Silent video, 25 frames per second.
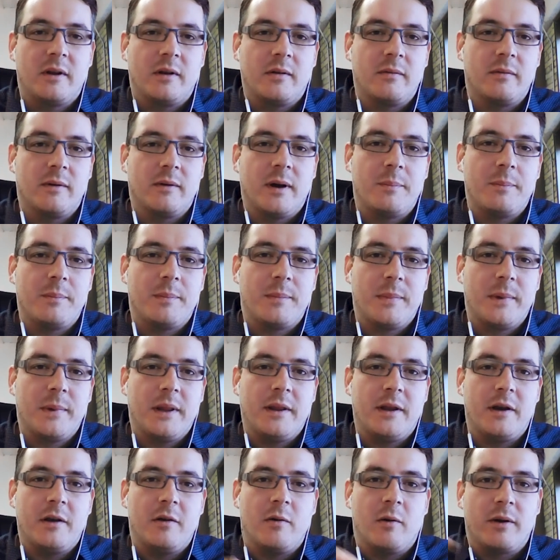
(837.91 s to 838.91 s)
you know, up
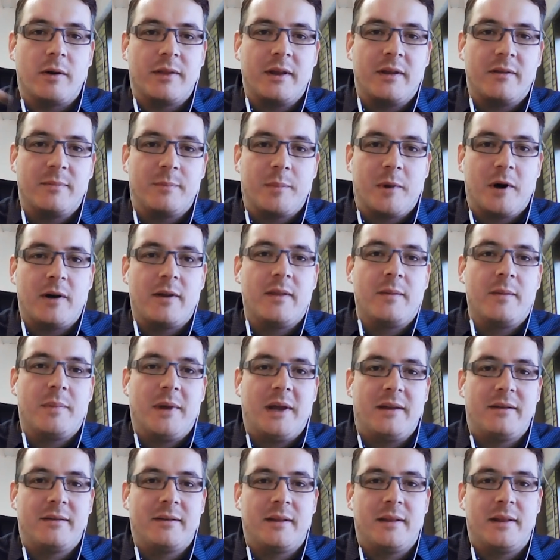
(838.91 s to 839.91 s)
in the northeast part
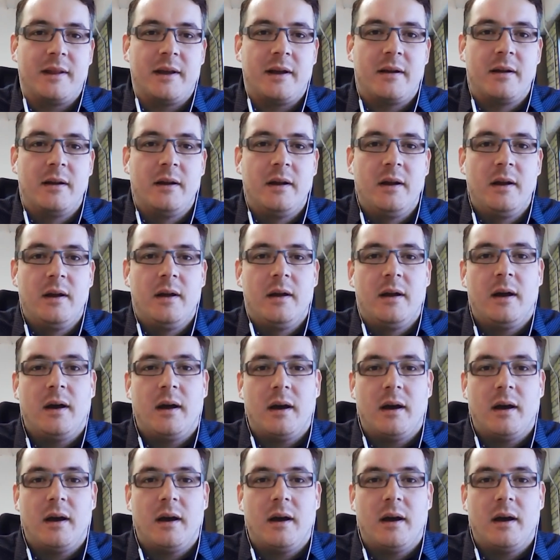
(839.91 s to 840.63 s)
of the basin there,